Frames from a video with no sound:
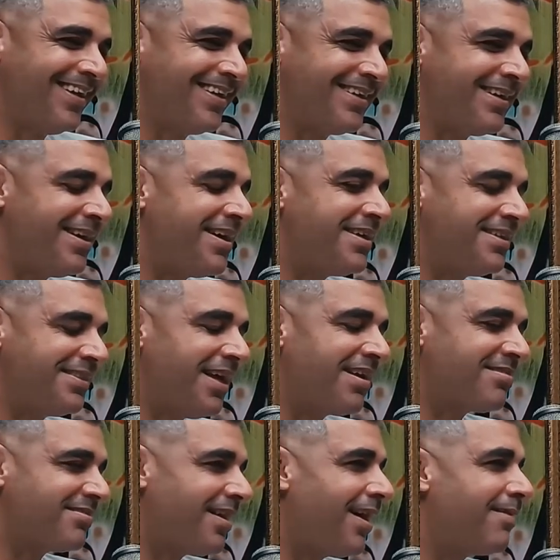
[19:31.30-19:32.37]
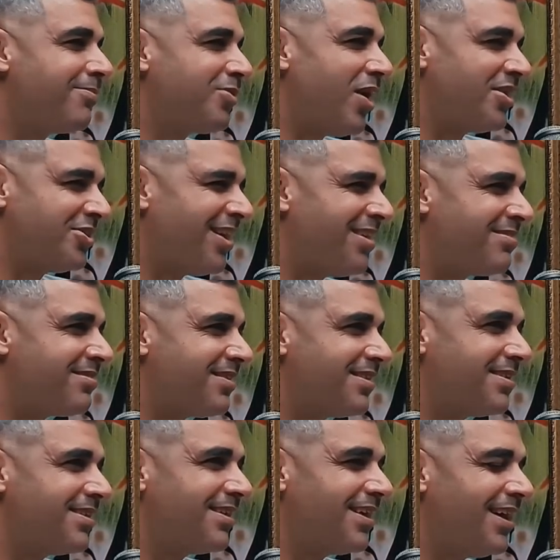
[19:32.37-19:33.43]
It takes time to adjust
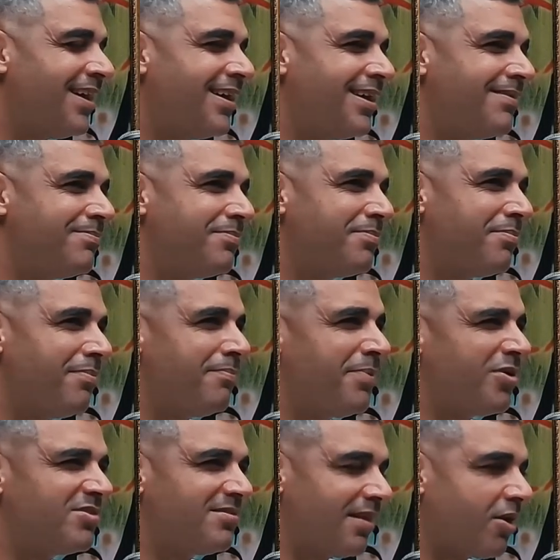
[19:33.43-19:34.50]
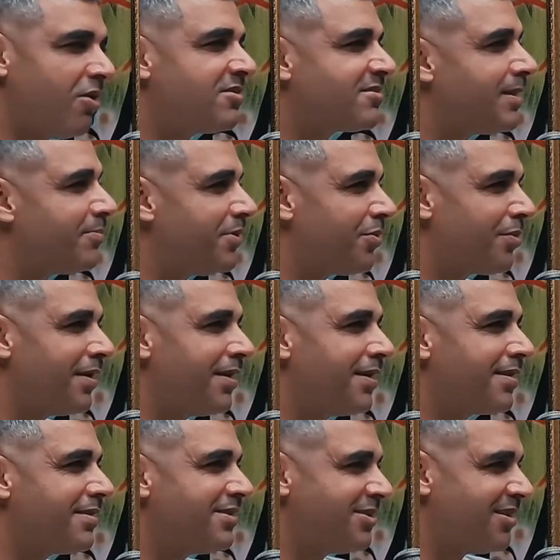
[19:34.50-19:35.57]
because the concept is there.
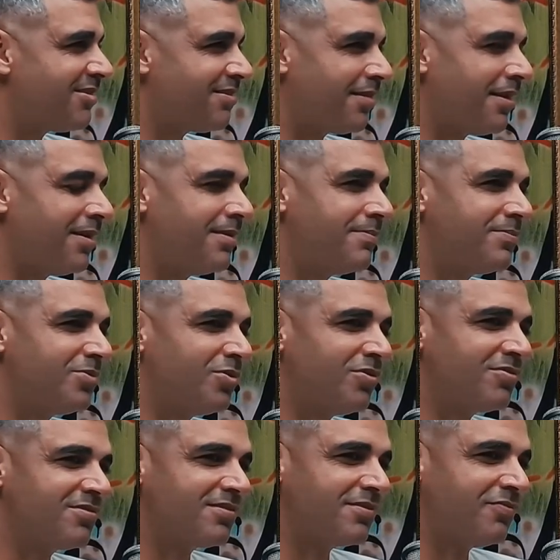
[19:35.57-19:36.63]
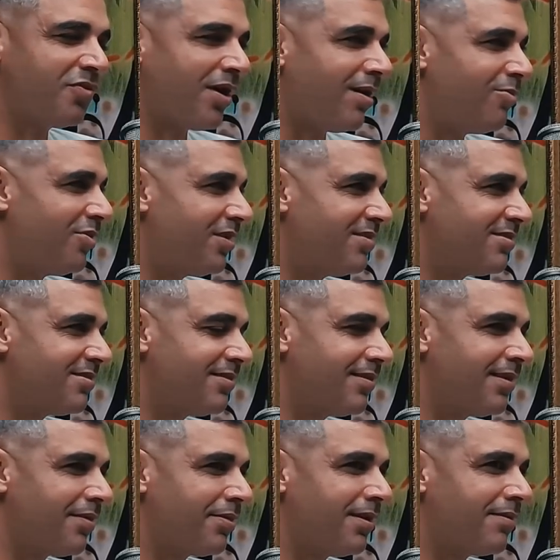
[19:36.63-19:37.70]
Just those vocabularies are
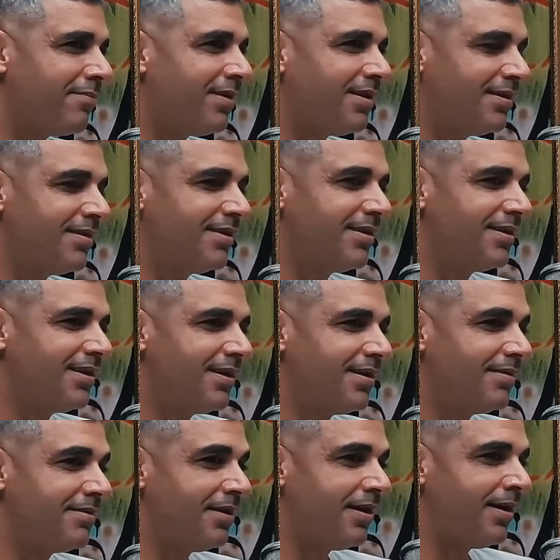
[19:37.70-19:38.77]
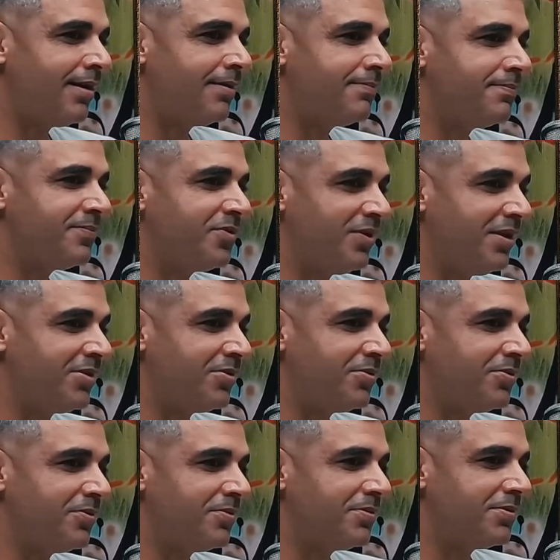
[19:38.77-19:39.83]
not there, but you need
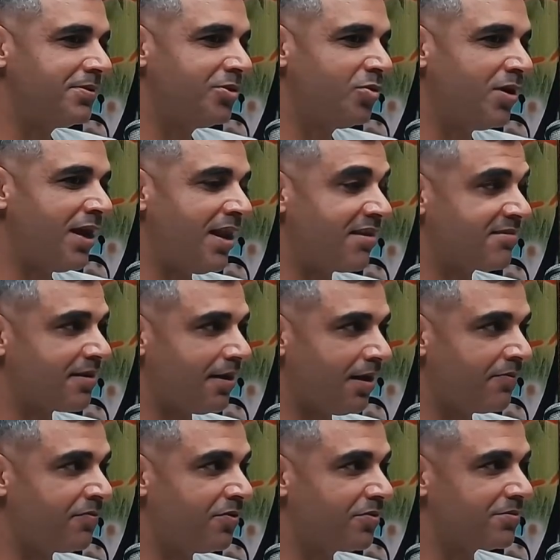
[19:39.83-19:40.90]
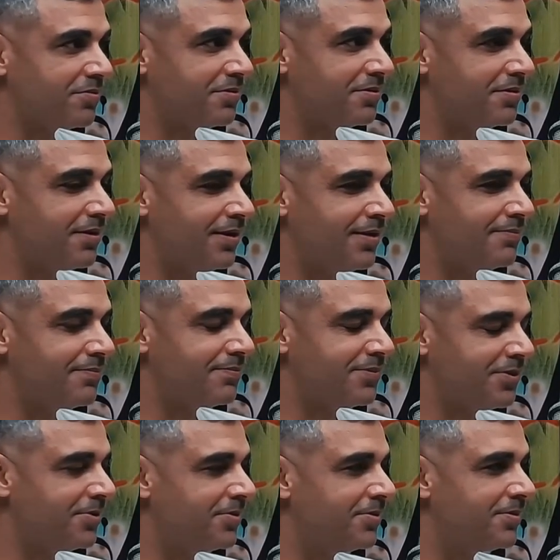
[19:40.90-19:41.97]
to do an extra effort
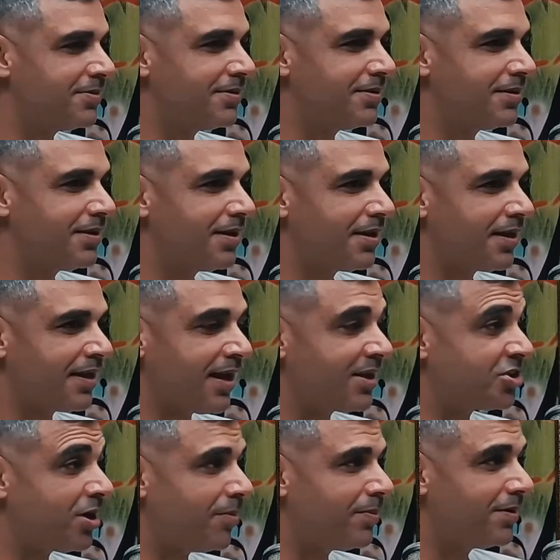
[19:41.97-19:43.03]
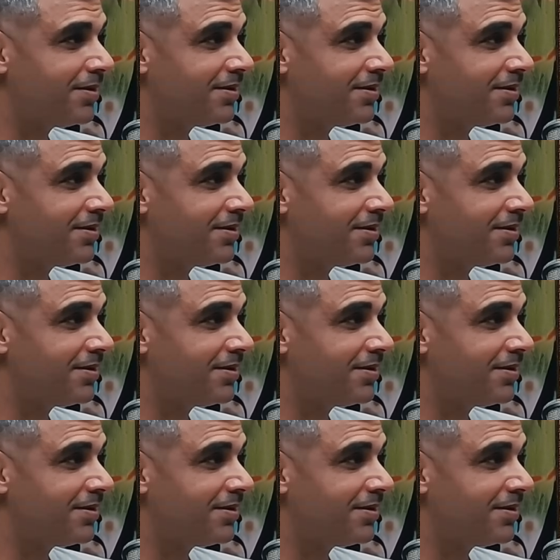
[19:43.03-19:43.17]
to catch up.